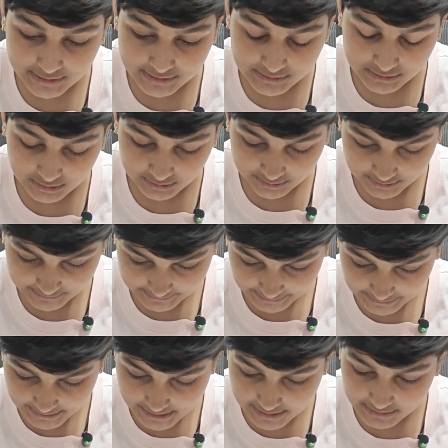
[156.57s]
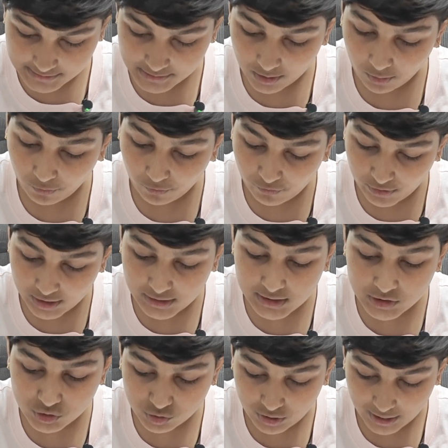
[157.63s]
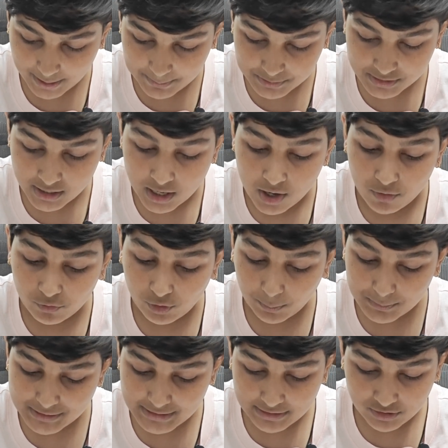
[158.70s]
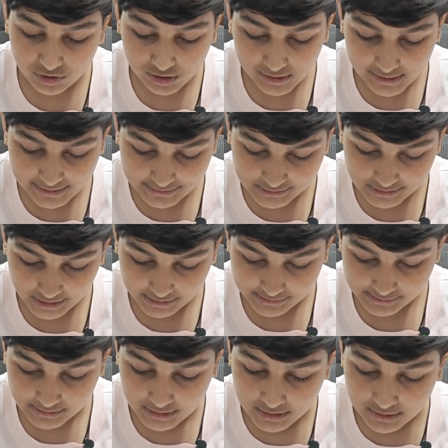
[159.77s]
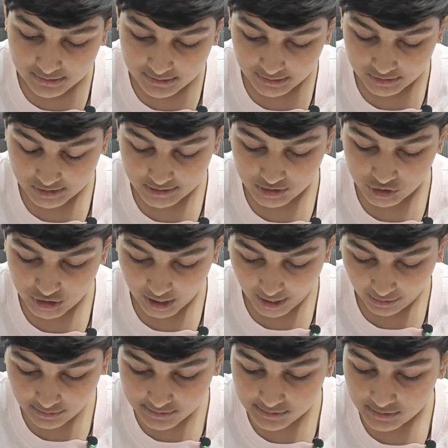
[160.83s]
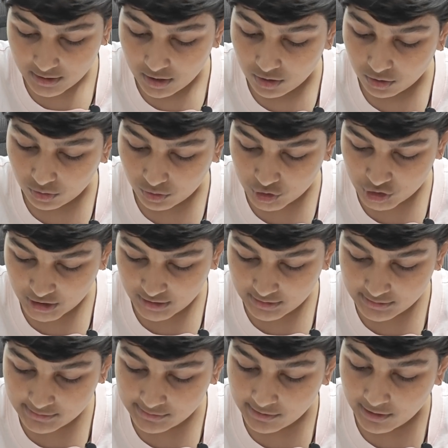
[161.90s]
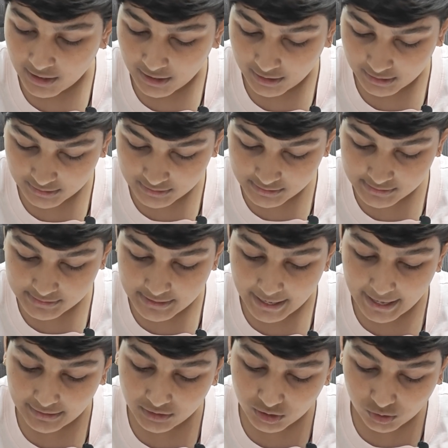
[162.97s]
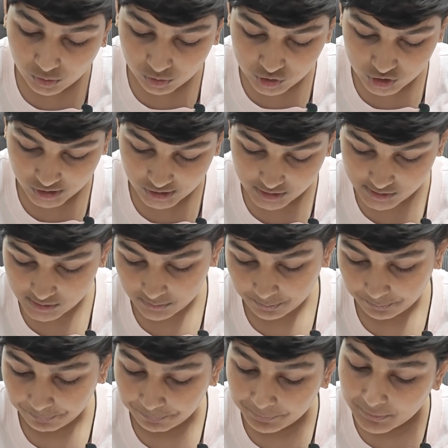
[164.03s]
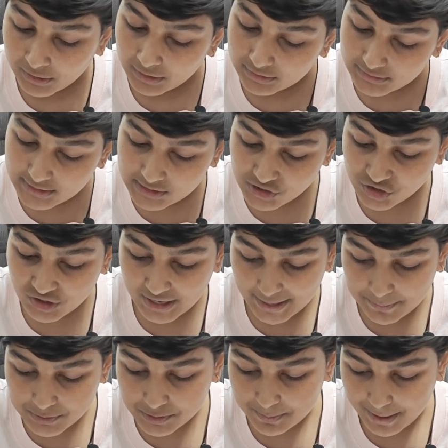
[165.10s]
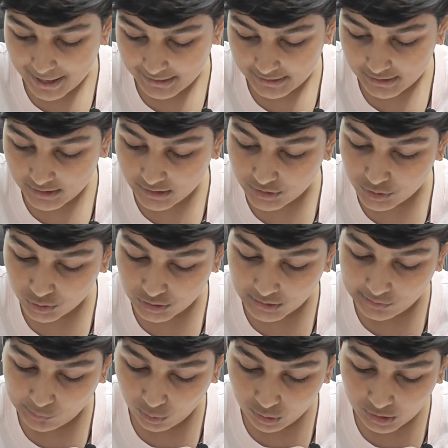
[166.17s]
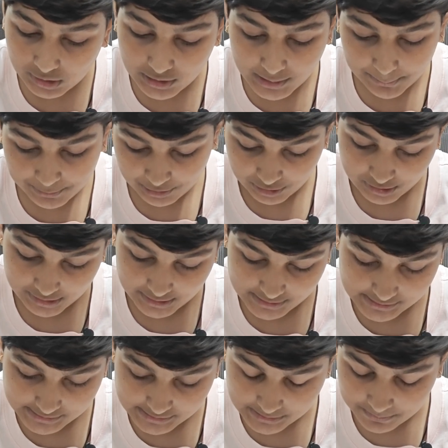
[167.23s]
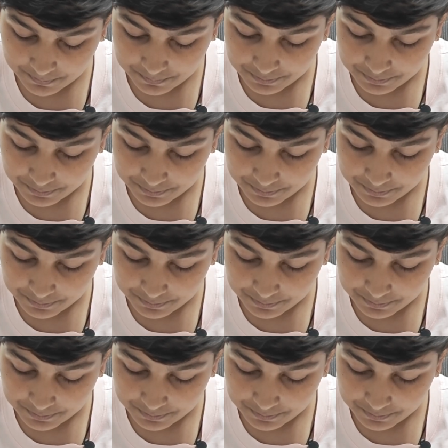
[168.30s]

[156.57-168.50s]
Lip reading: the descendants of various tribes from Central Asia, such as Shaks, Kushans, Huns, and Gurjars. These tribes married into the local communities.